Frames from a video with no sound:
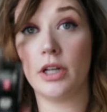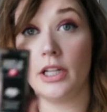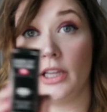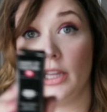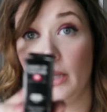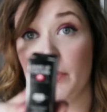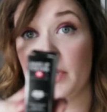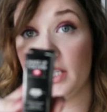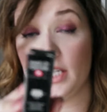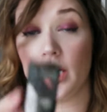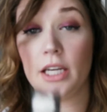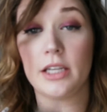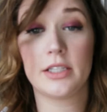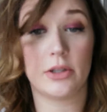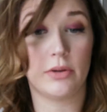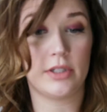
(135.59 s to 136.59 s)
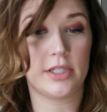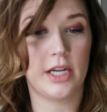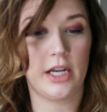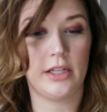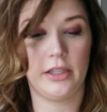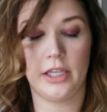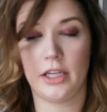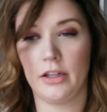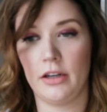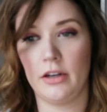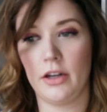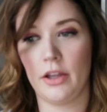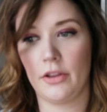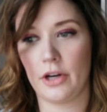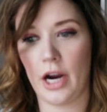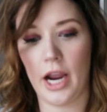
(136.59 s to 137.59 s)
lipstick, so it's not like
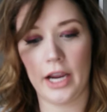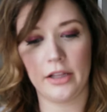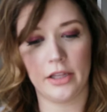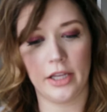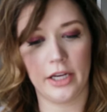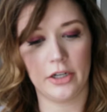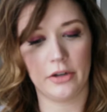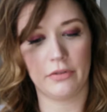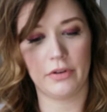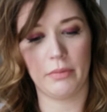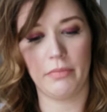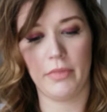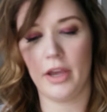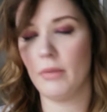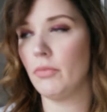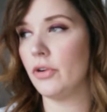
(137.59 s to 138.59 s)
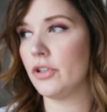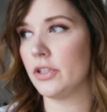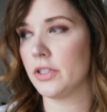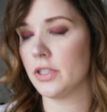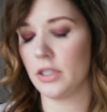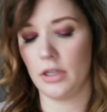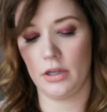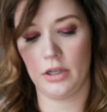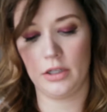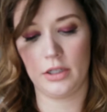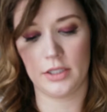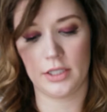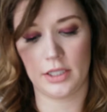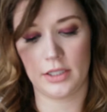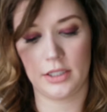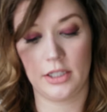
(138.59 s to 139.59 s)
another eyeliner from them, which is good
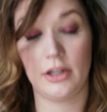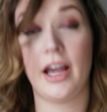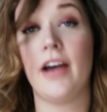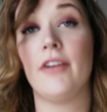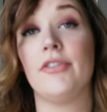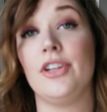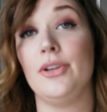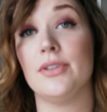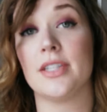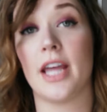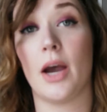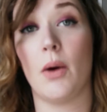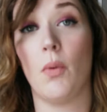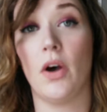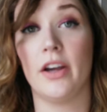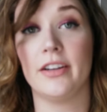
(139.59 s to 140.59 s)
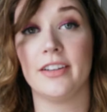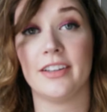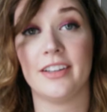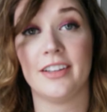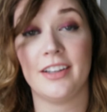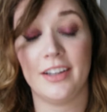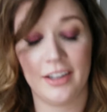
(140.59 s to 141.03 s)
because I still haven't used that one.